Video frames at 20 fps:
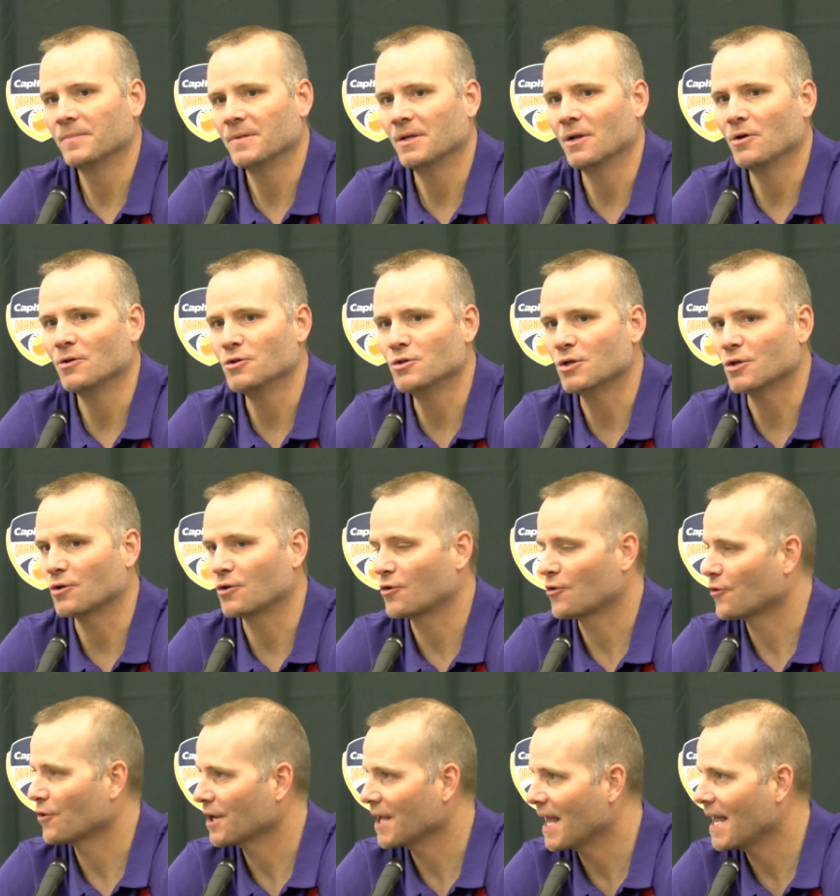you know, you can
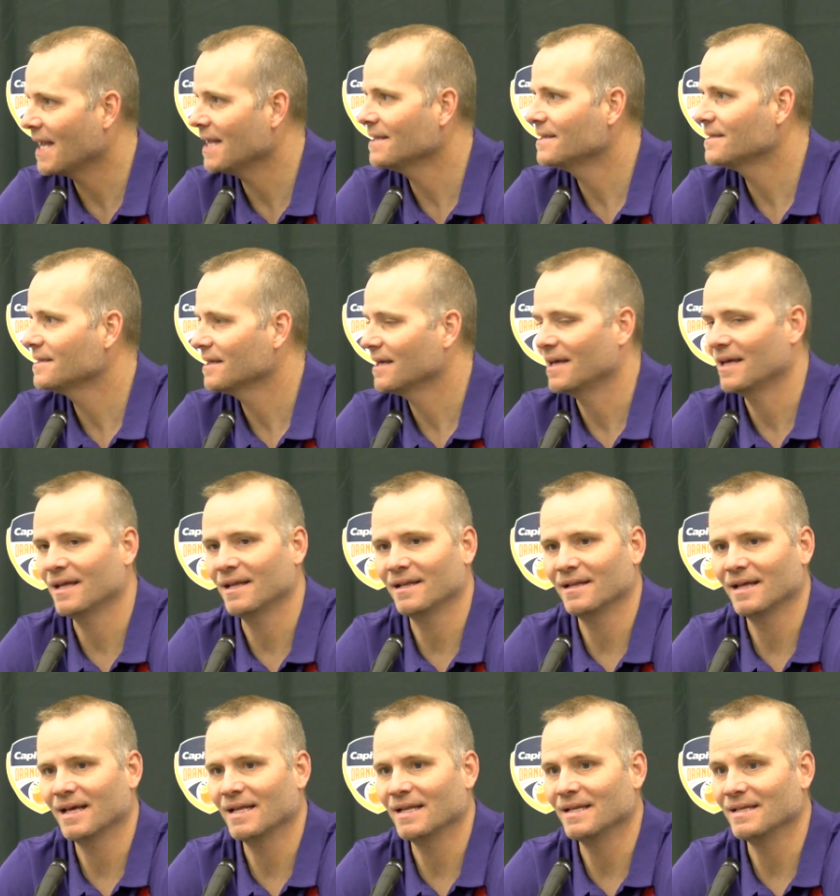create
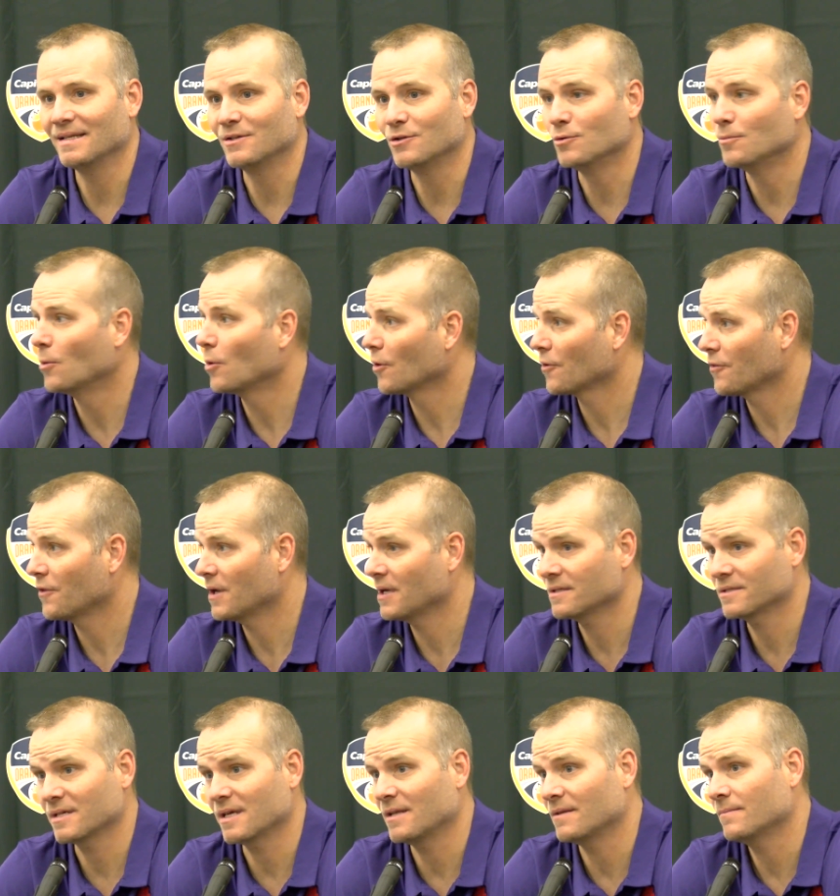and do more
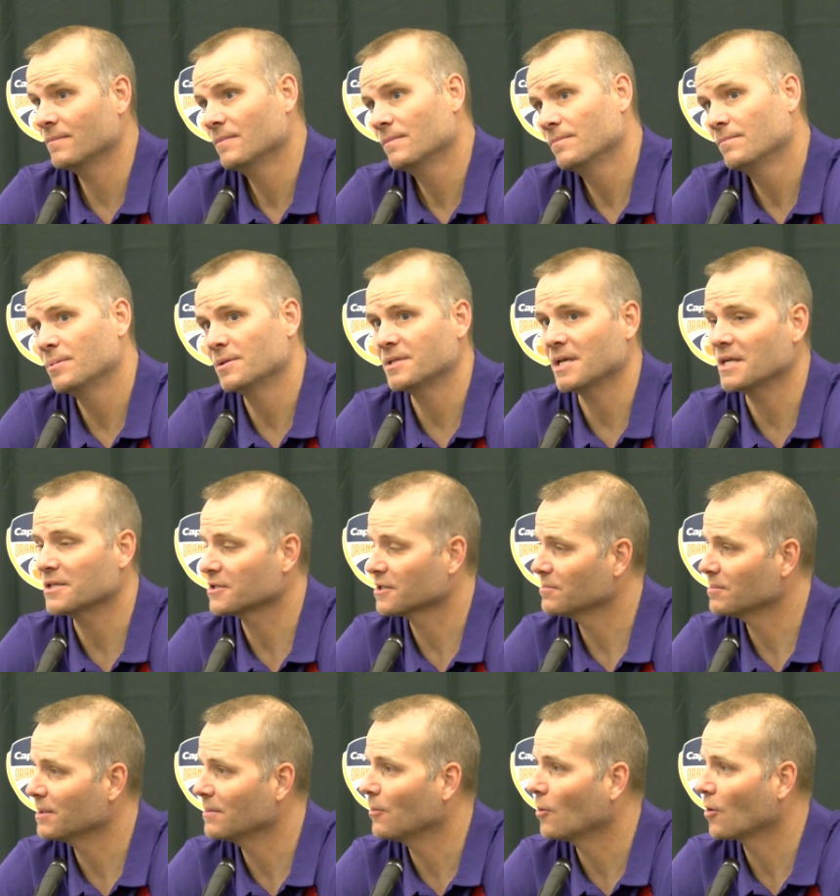things and
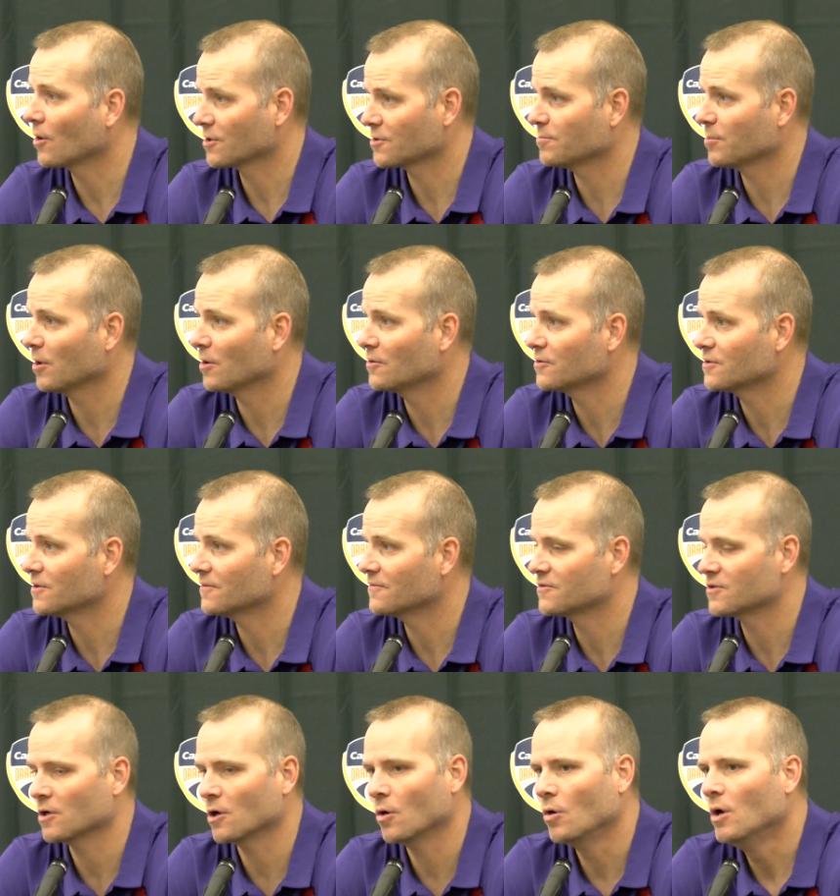potentially be more explosive.
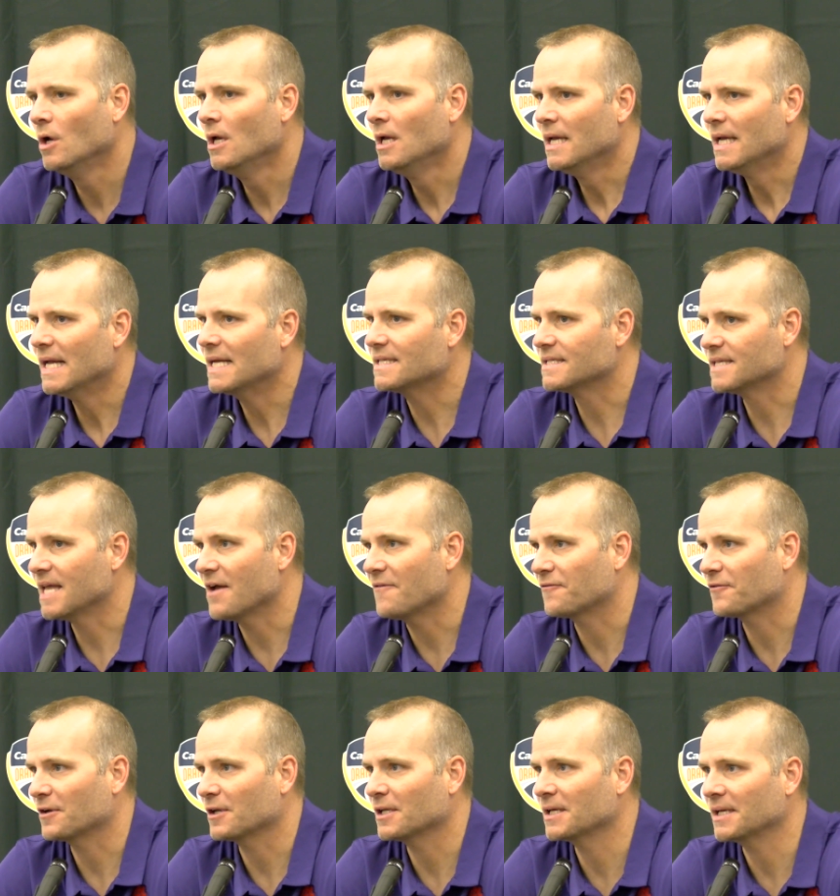So it's
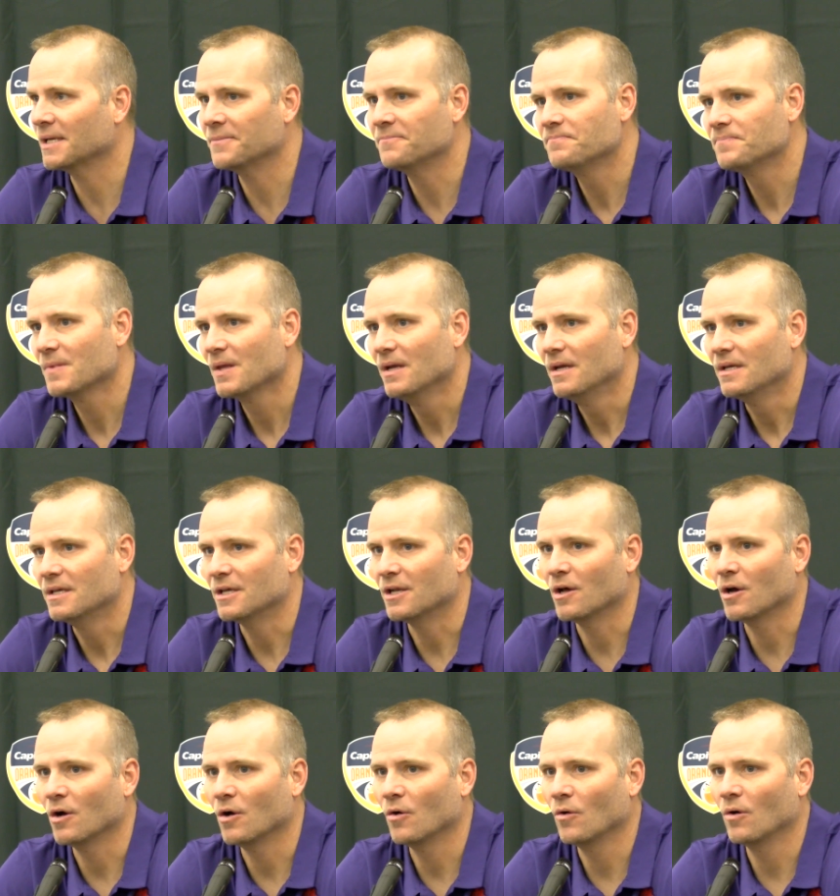definitely, you
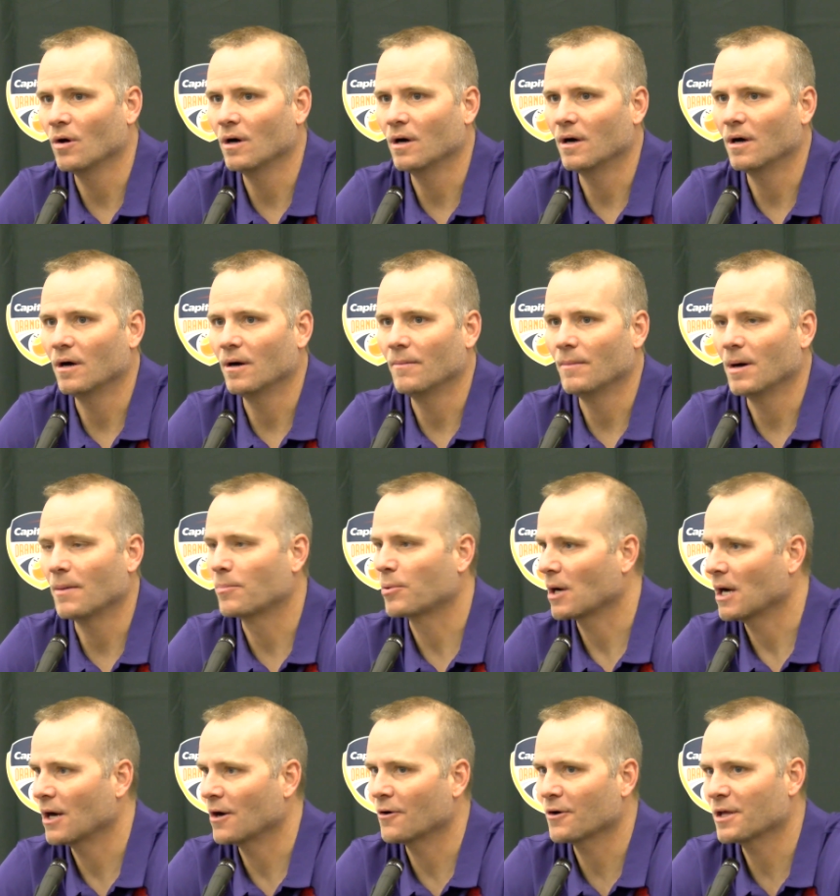know, a
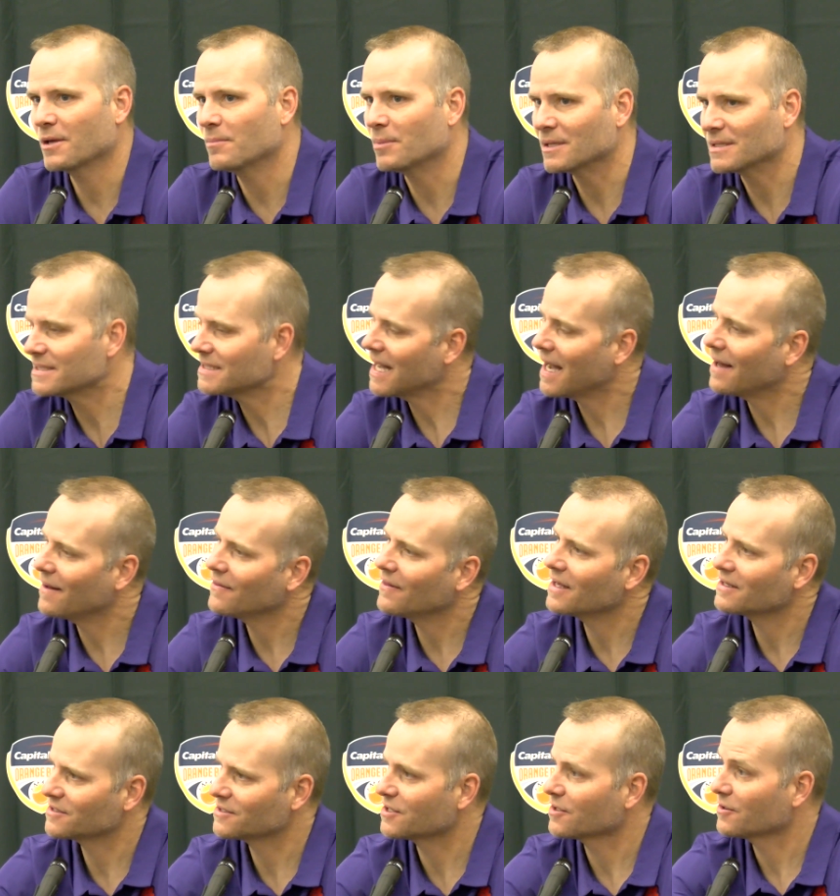priority, but it's not
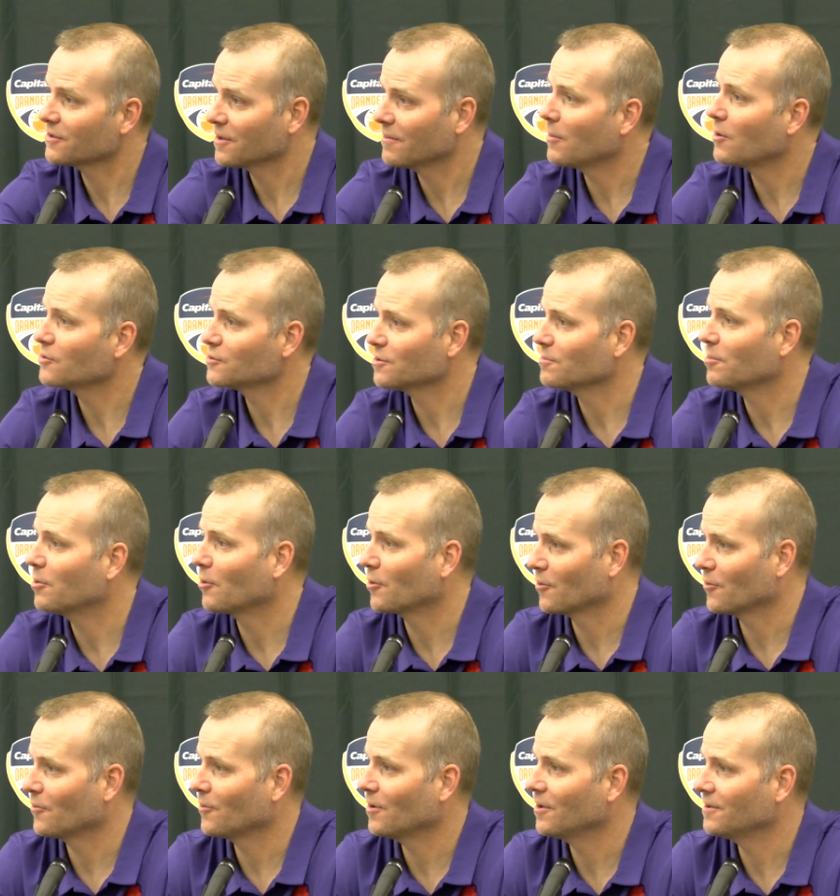necessarily the most
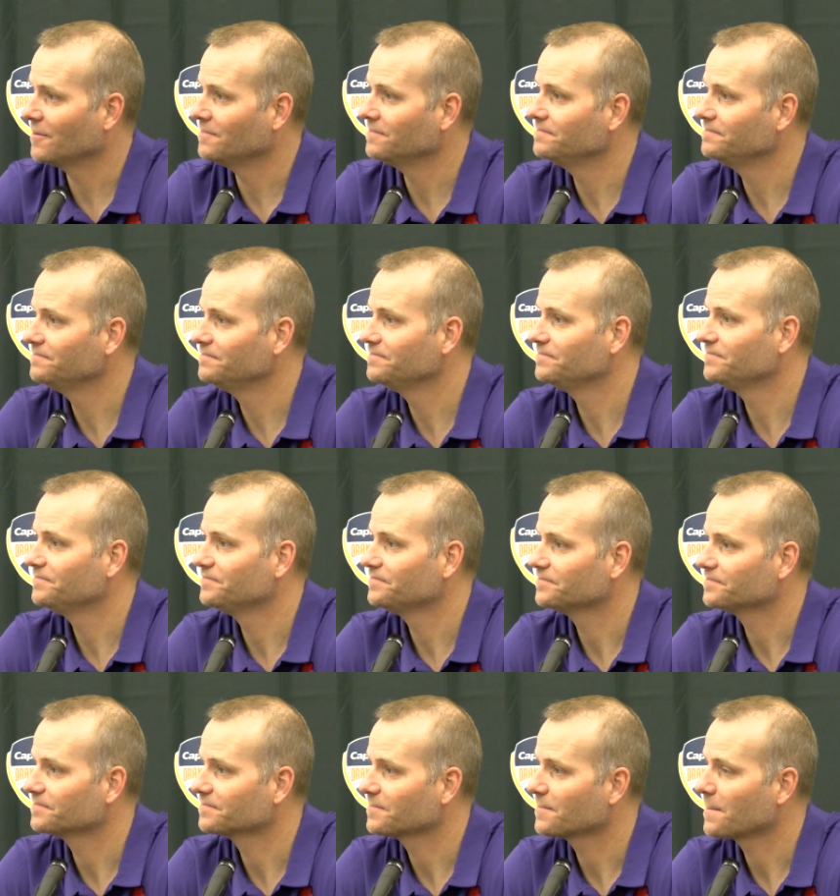important one.
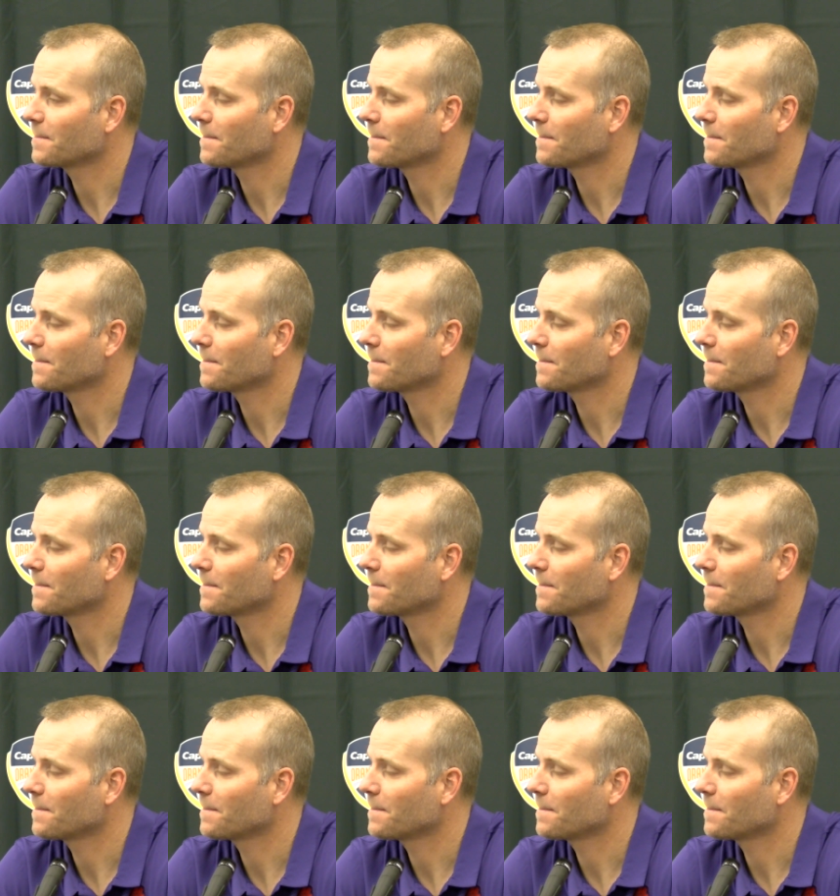When